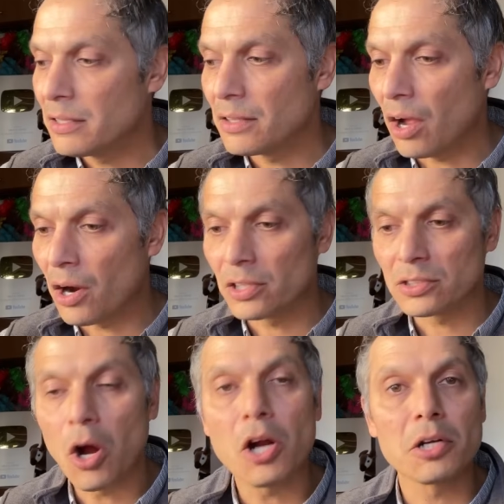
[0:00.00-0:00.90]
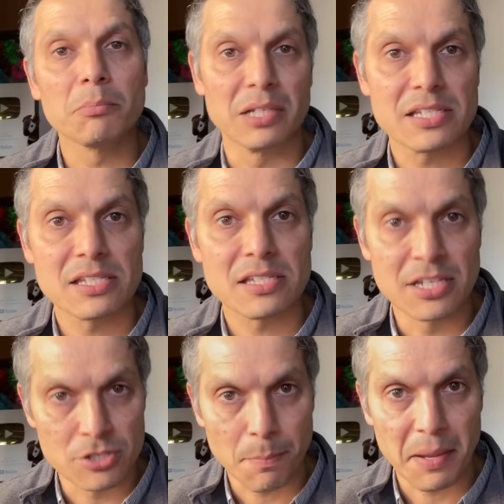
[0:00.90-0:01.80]
are harmless
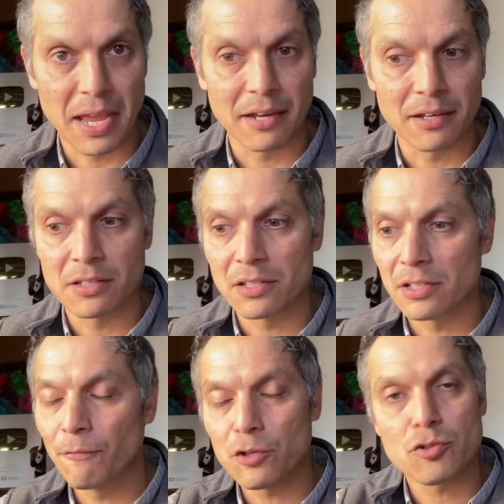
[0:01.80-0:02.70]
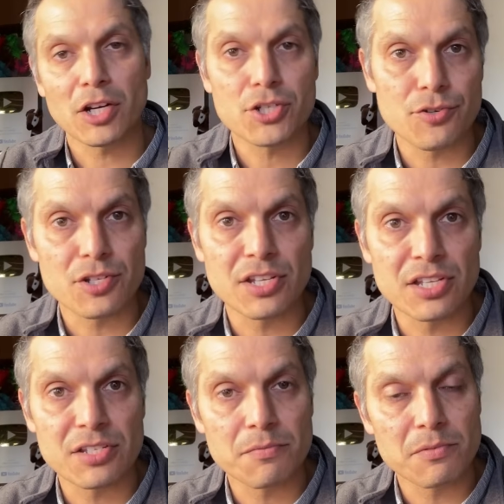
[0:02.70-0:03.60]
in Japan. The infrastructure
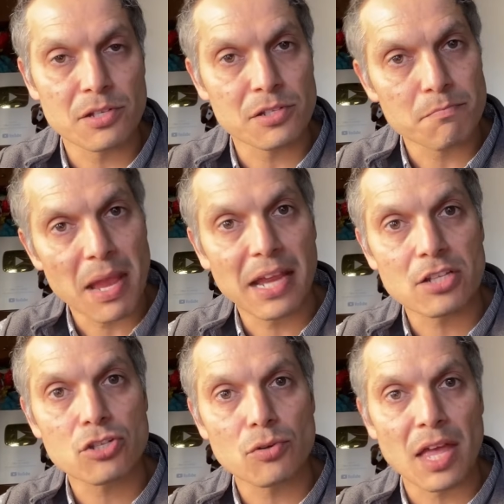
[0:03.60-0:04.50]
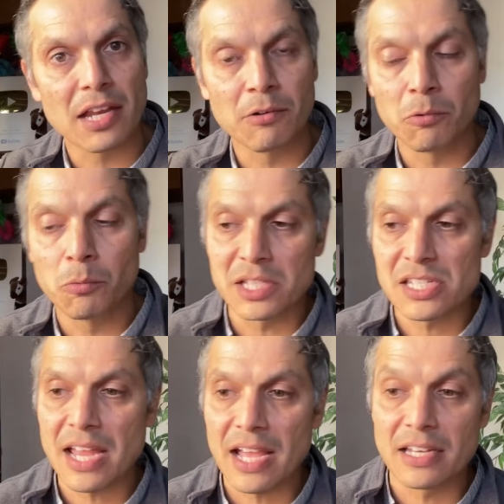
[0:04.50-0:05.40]
is made so that it will
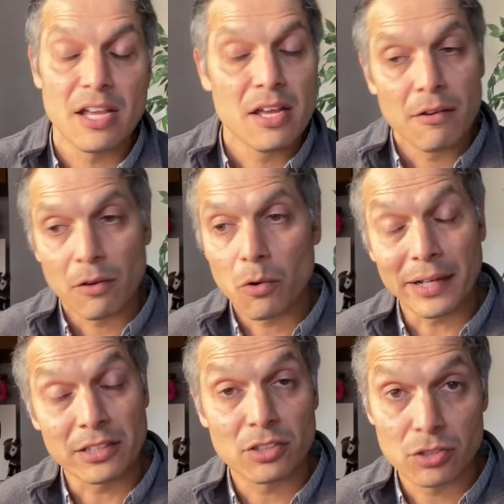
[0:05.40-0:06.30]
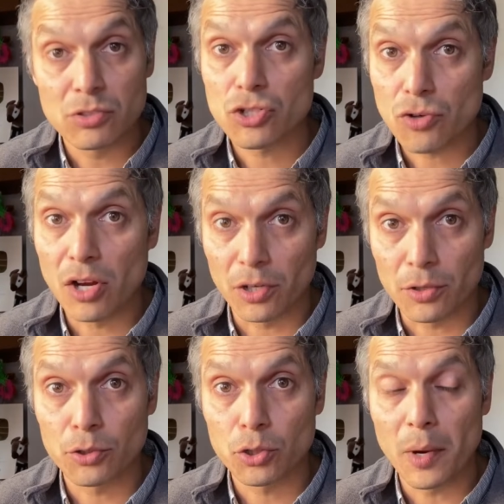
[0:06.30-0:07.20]
withstand quite strong
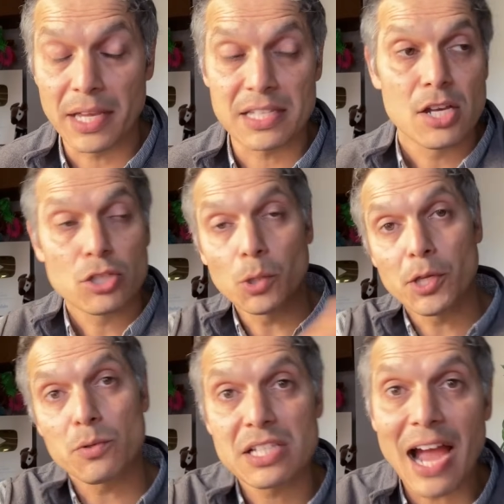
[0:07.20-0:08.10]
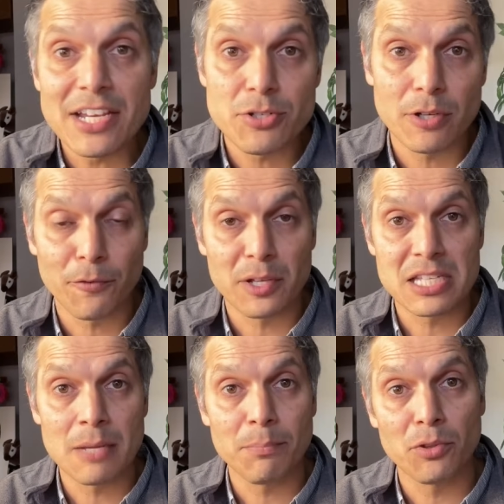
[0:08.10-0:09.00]
earthquakes. Tokyo Skytree, for
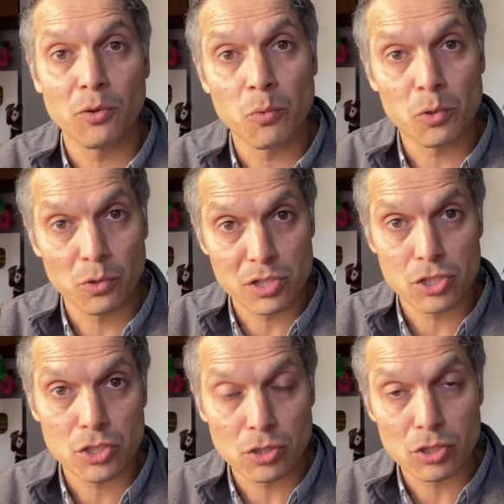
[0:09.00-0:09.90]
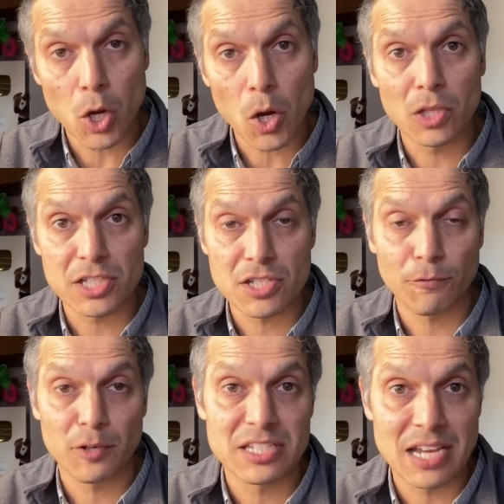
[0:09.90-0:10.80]
example, the world's tallest
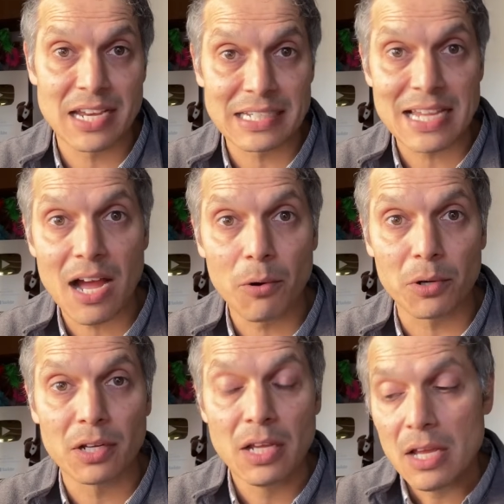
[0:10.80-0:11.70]
freestanding tower,